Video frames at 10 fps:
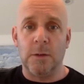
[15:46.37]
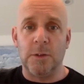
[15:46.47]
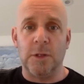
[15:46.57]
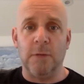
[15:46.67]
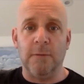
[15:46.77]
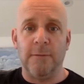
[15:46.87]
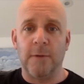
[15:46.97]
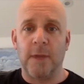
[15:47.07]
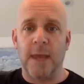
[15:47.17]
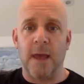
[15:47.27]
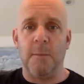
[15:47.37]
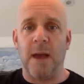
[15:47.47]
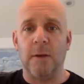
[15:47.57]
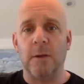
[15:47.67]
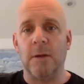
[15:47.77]
don't forget
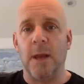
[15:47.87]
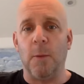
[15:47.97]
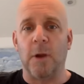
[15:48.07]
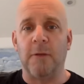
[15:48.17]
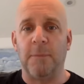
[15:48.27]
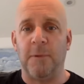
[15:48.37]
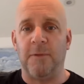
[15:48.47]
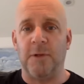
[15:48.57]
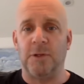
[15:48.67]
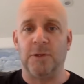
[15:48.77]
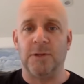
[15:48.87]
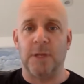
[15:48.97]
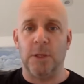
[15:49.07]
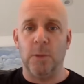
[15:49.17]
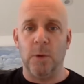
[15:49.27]
about your network of professionals that
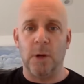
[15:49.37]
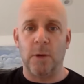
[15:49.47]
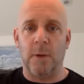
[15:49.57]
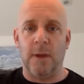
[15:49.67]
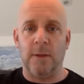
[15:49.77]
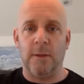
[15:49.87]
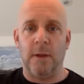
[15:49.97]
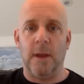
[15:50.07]
you work with